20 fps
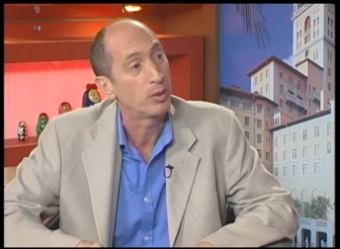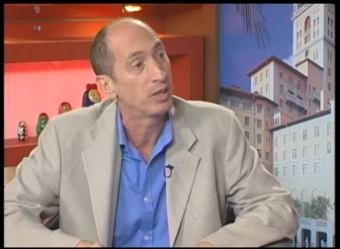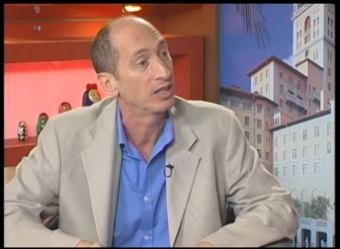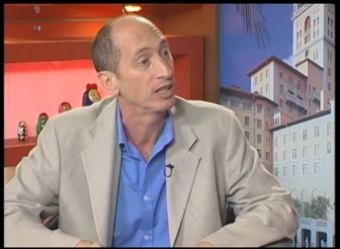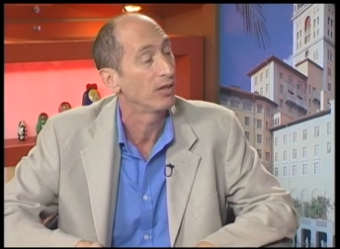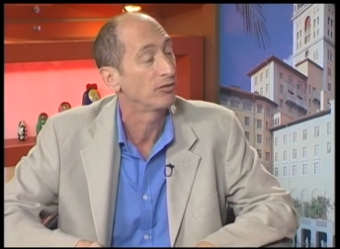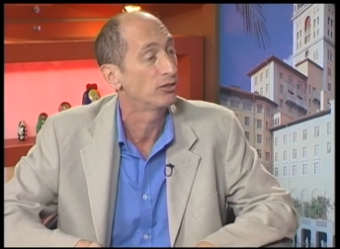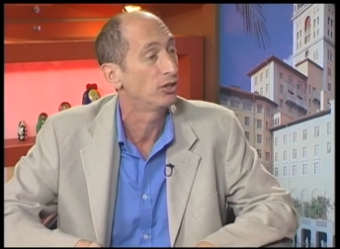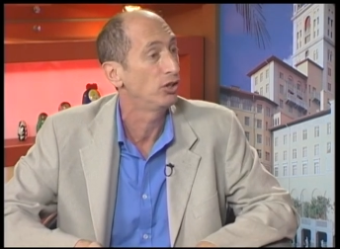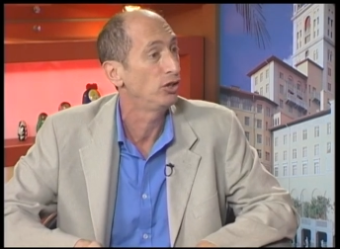We'd
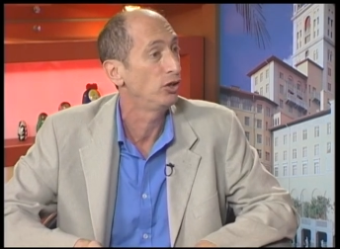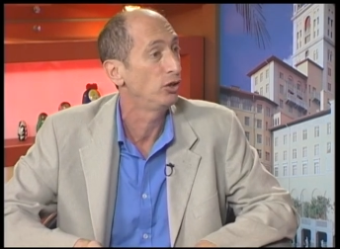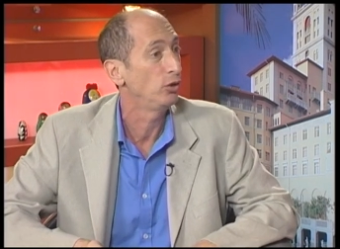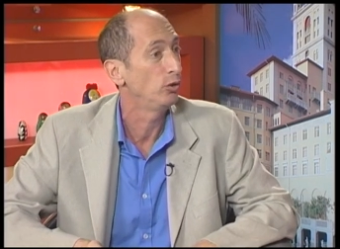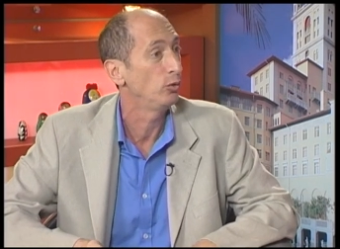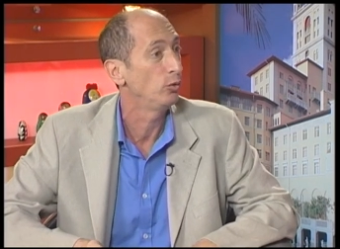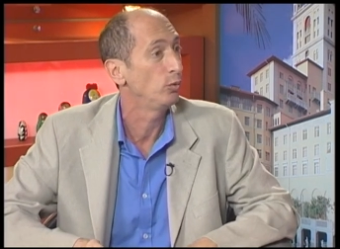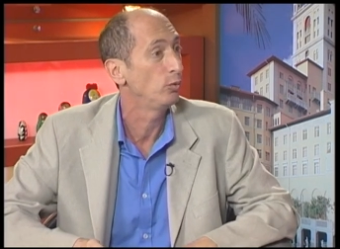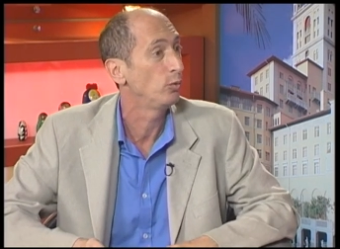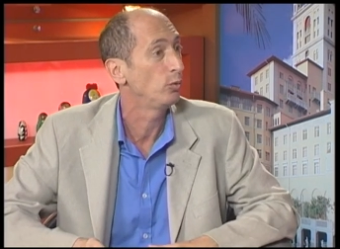love to
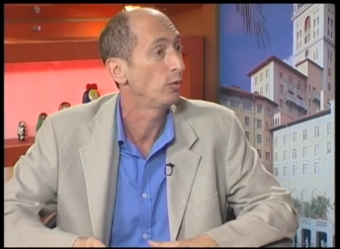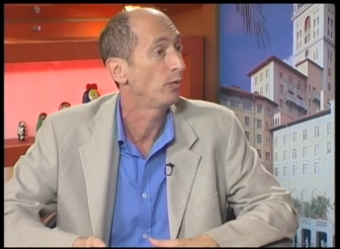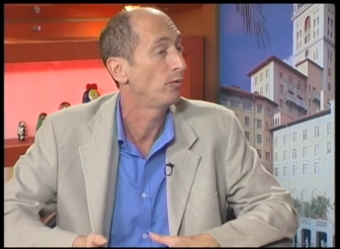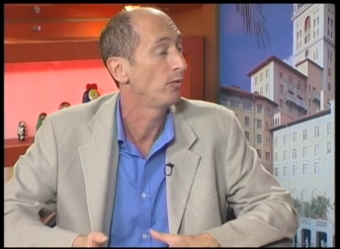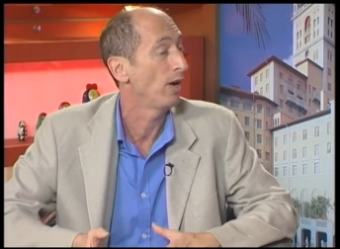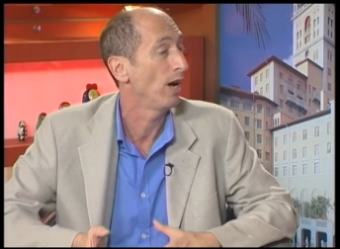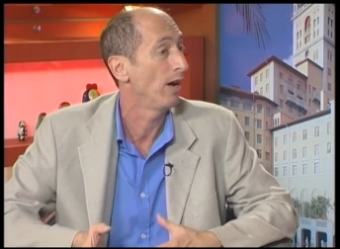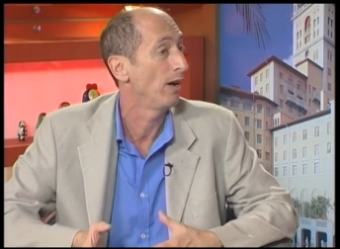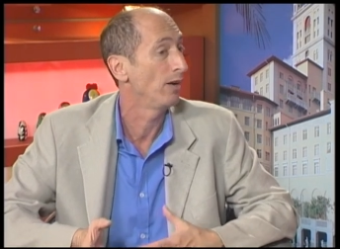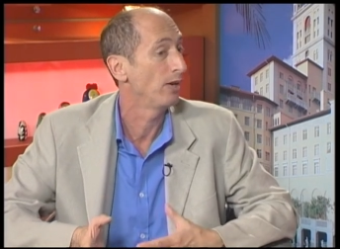do
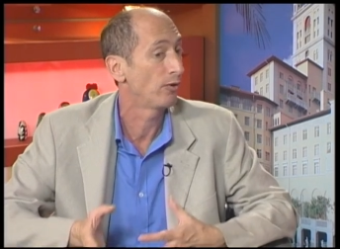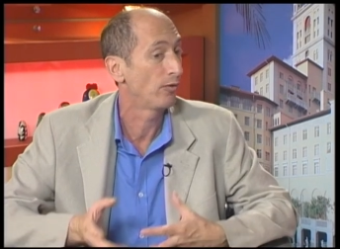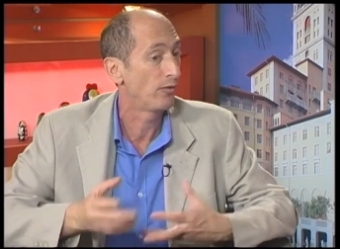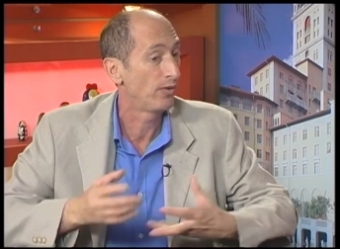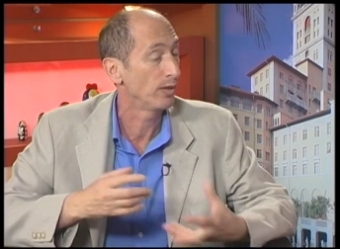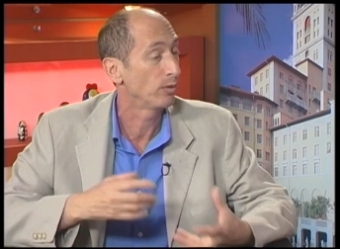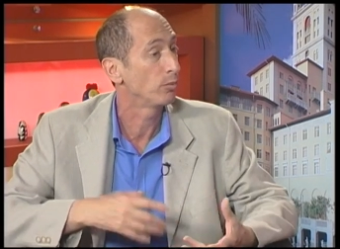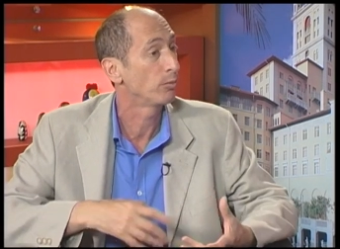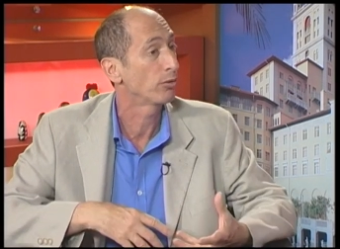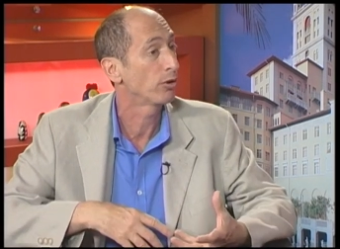
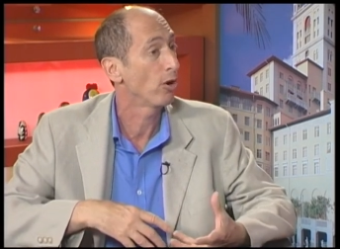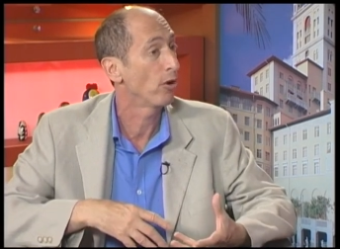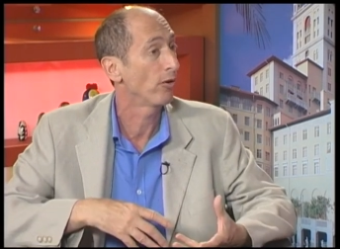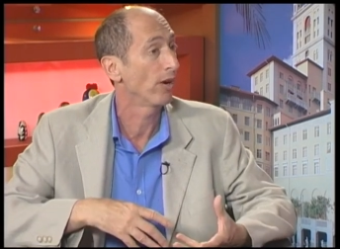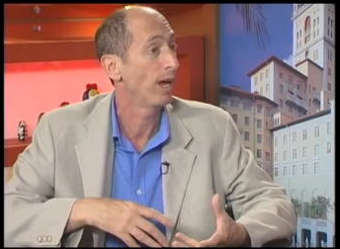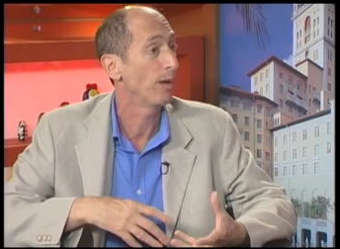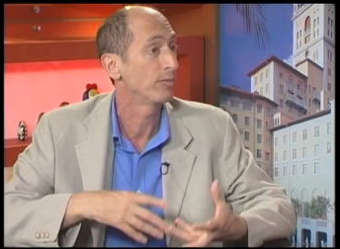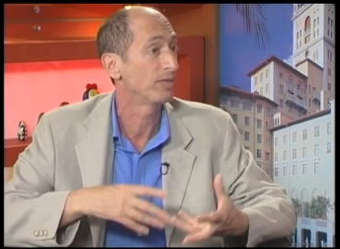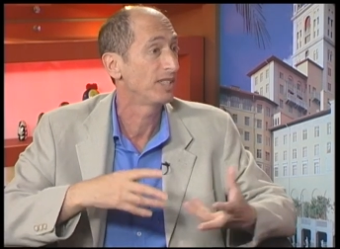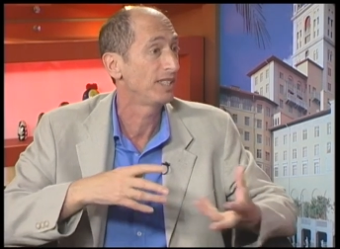film
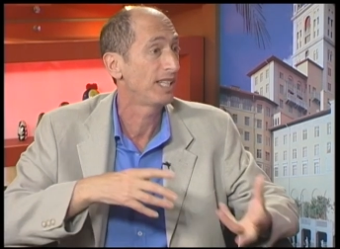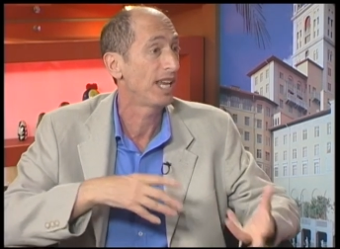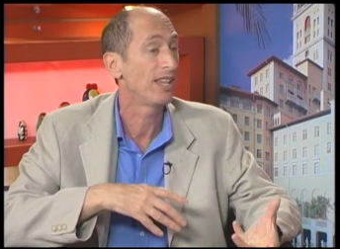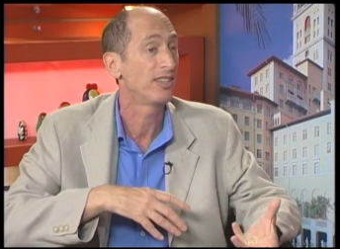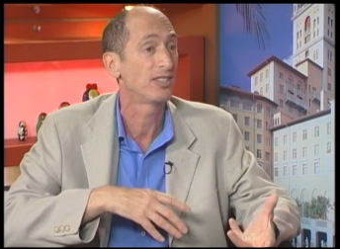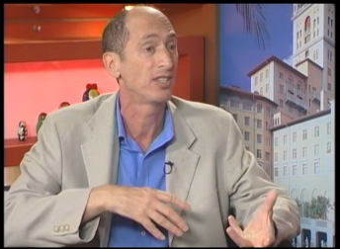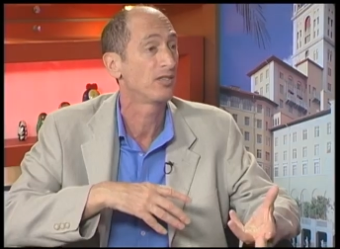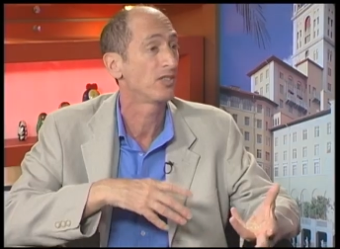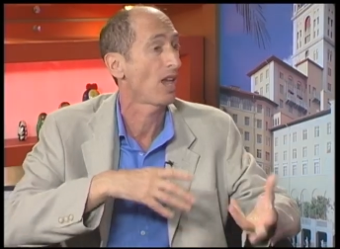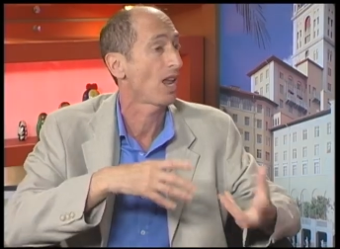programs,
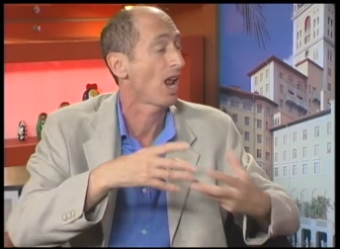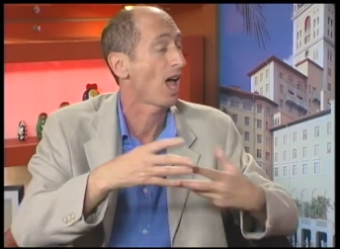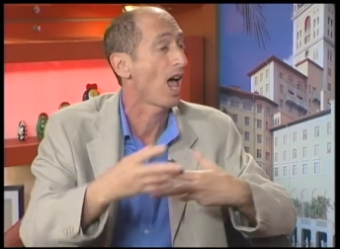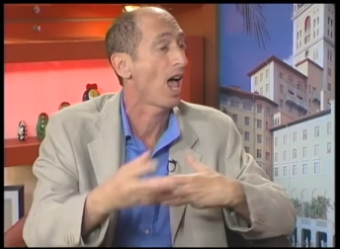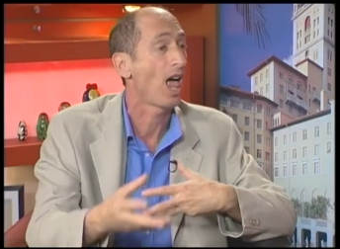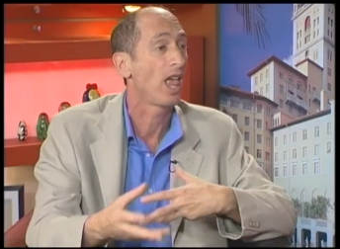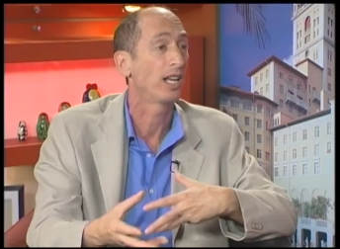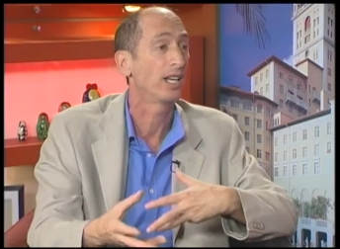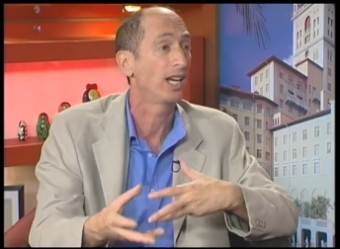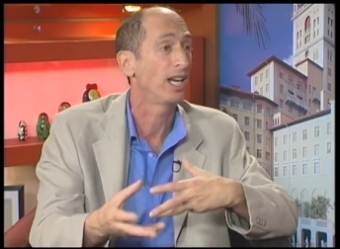intensives on
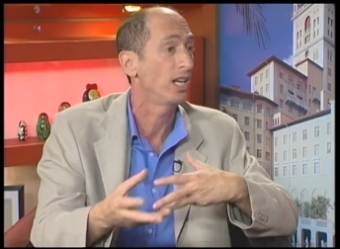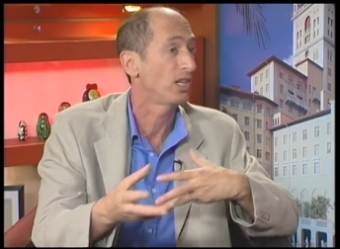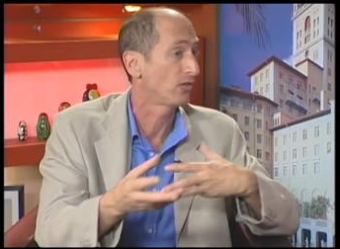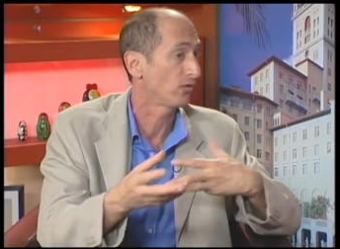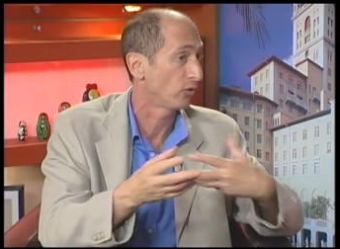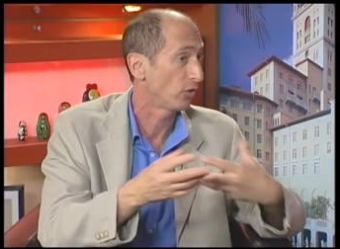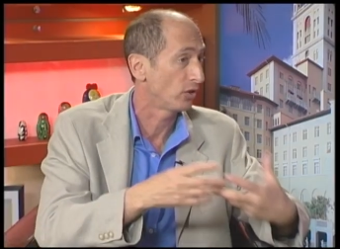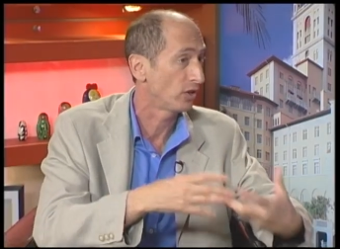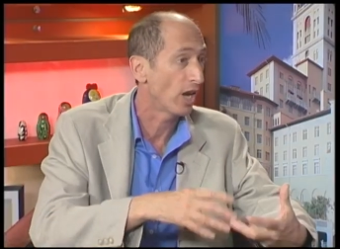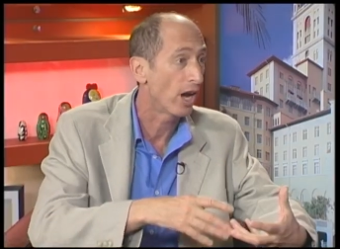holidays
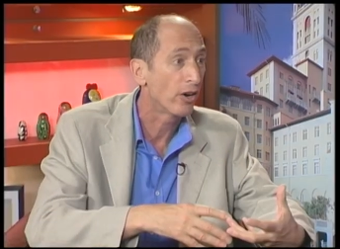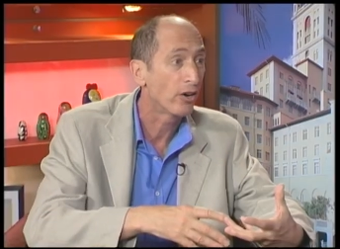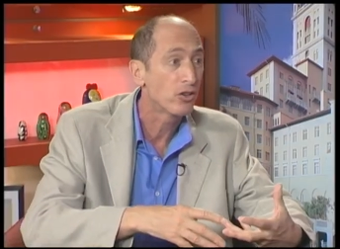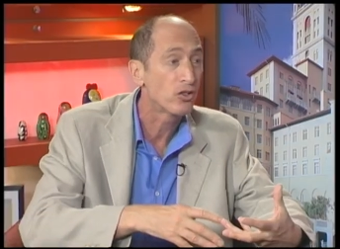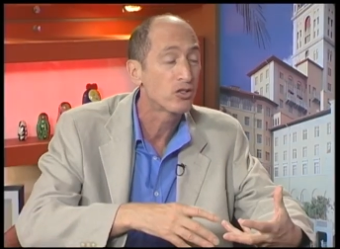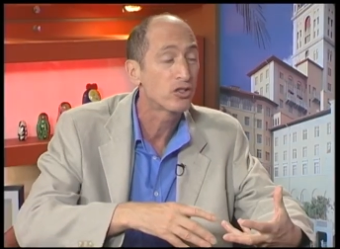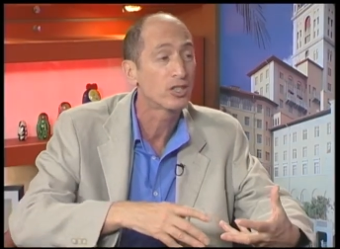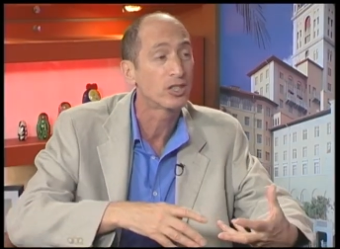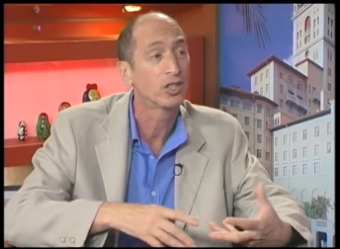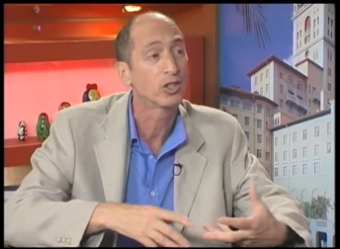for younger
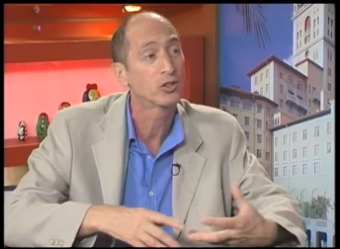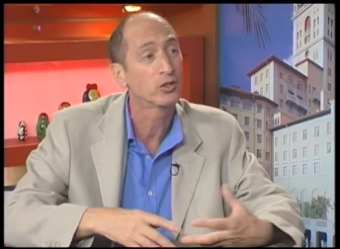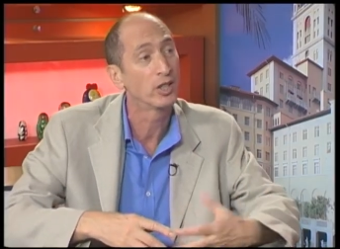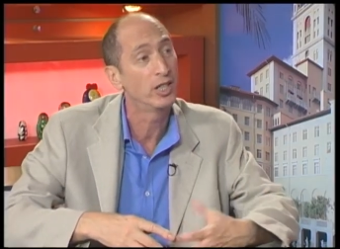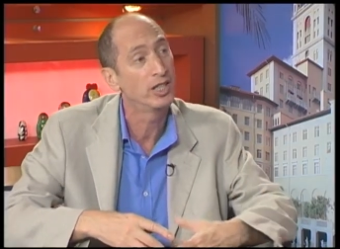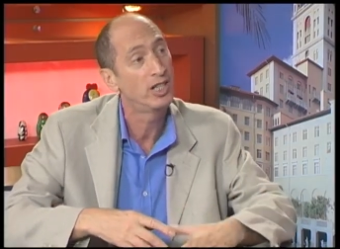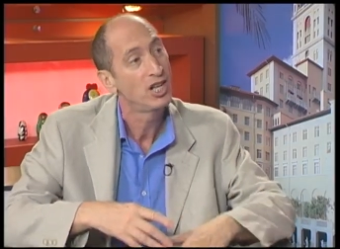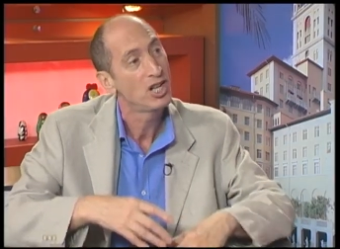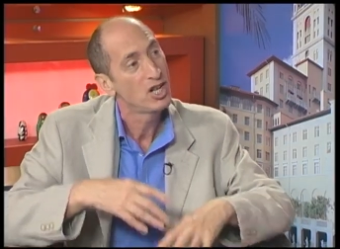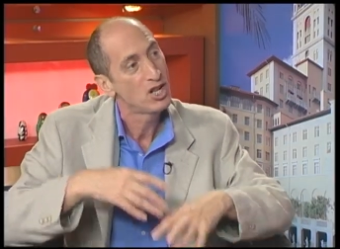
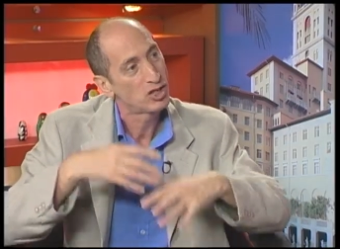children.